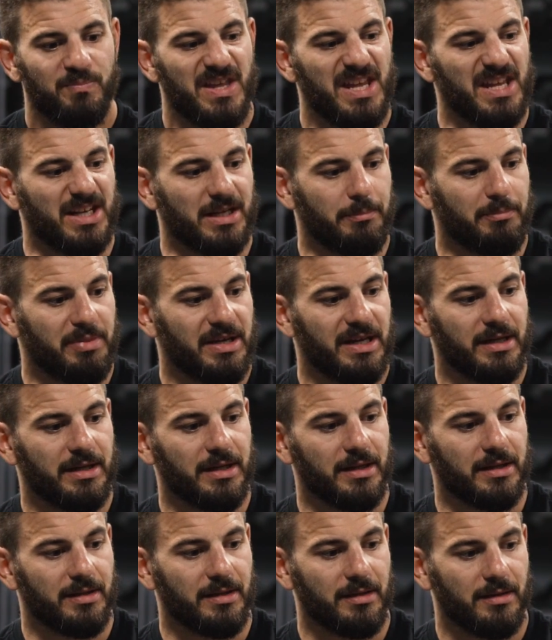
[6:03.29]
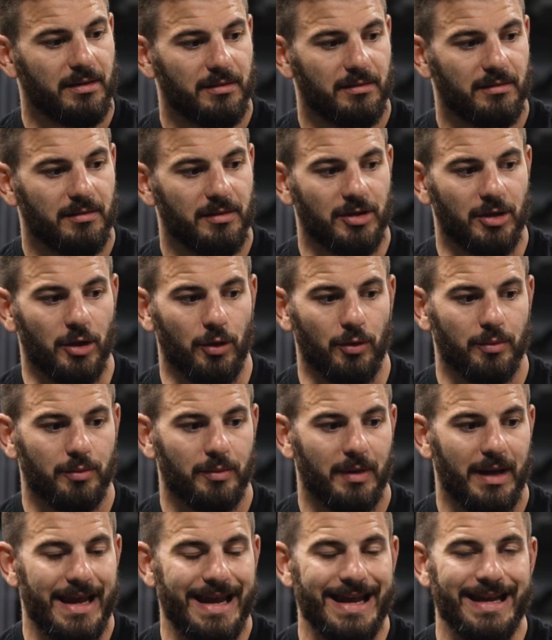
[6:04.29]
He competed, you know,
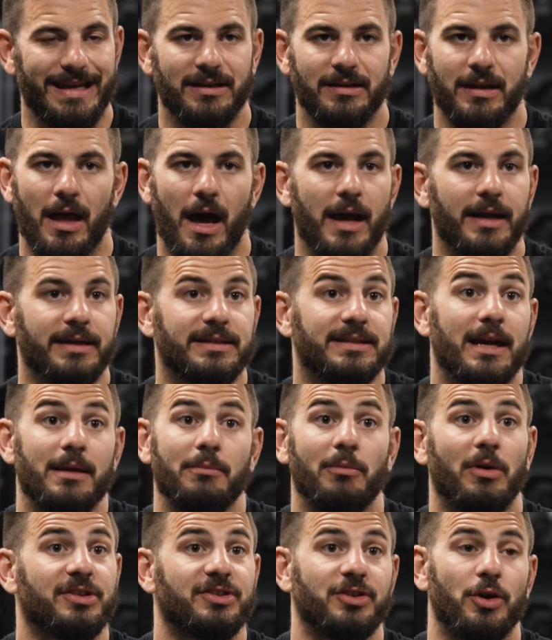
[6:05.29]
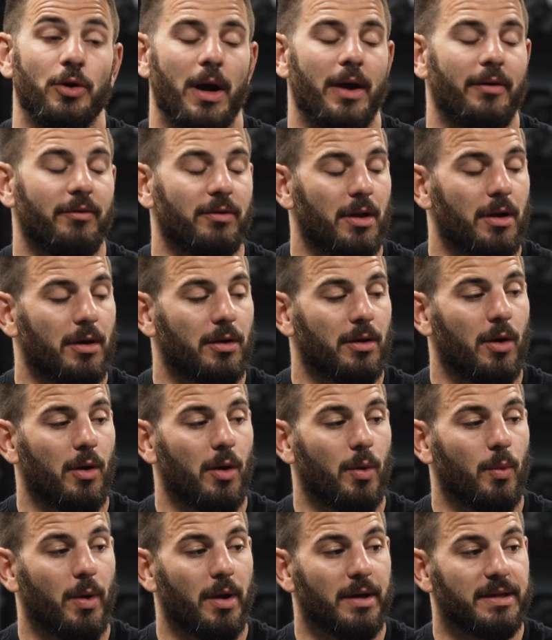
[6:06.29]
8, 9, 10 months ago, however long
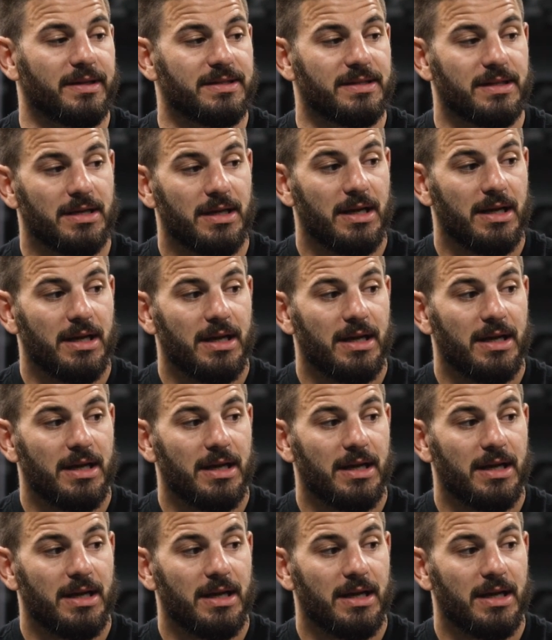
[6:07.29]
ago it was.